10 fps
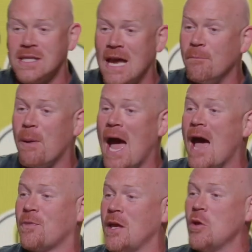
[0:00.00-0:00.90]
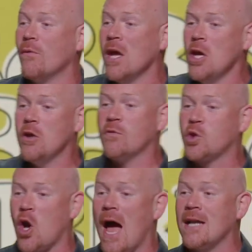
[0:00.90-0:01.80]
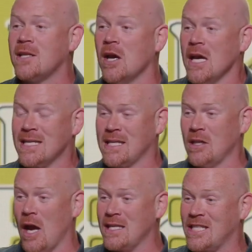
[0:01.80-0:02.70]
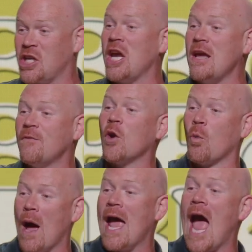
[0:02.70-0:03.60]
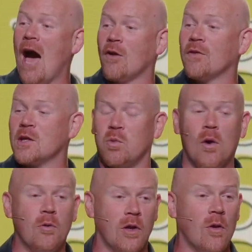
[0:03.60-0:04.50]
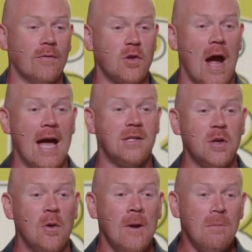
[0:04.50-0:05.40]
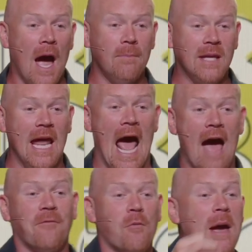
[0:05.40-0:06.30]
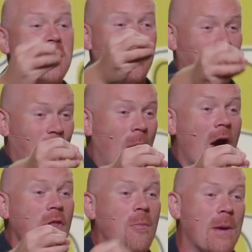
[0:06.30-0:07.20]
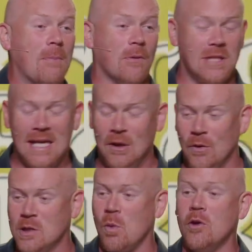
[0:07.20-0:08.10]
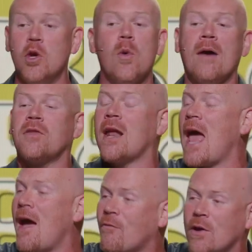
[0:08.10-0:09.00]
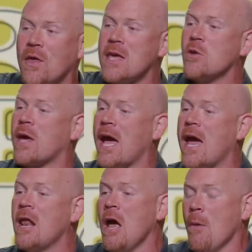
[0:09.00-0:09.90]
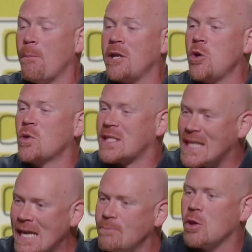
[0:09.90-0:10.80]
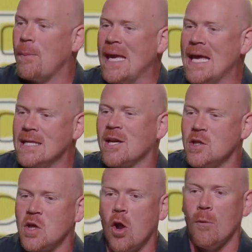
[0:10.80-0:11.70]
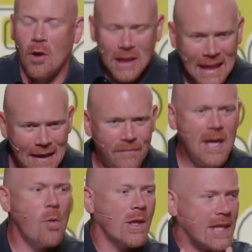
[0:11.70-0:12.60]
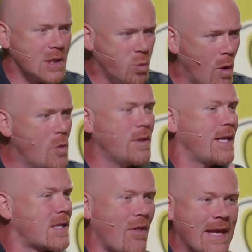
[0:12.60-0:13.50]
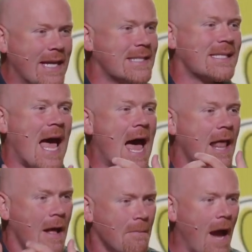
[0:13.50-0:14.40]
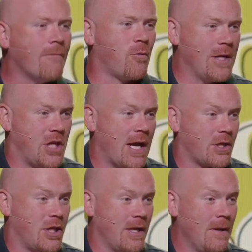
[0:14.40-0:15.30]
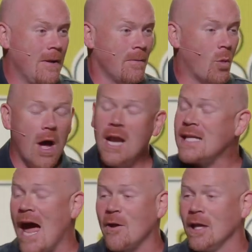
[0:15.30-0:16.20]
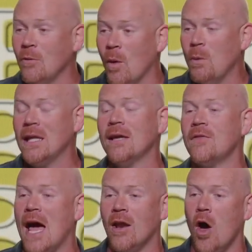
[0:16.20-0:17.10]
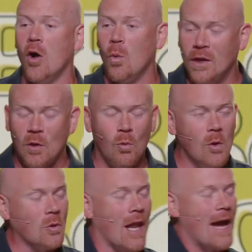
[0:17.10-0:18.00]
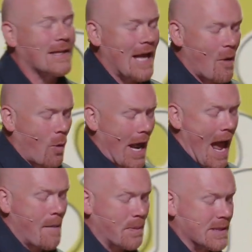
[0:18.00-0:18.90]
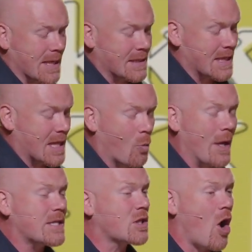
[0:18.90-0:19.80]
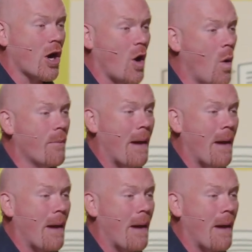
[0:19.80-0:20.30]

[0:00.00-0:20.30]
same path that you've, you've tried to achieve your way out of this wound. You have tried to um, get affirmation from other people to heal this wound. You have done everything you can, but you seem to be inconsolable, living with this wound that is on the inside of rejection. Well, undoubtedly, when we live that long with a wound like that, what happens is, is that we start going